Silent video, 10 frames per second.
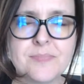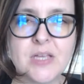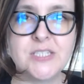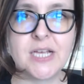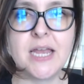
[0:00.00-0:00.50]

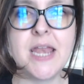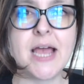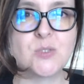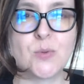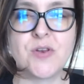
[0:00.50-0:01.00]
to
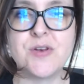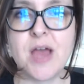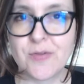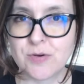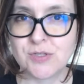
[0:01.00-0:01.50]
connect with
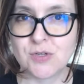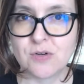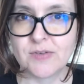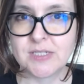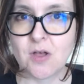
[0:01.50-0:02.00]
another
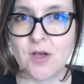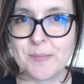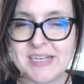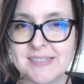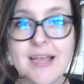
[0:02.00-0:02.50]
service on
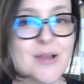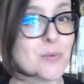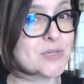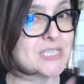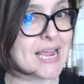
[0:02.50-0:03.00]
my site,
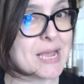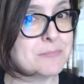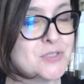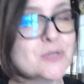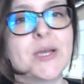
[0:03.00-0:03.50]
which I
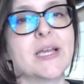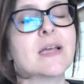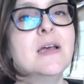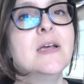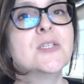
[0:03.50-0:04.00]
am doing.
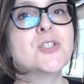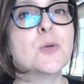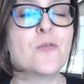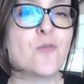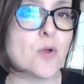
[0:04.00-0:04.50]
So
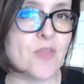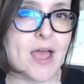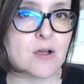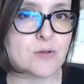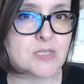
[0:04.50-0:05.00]
before that goes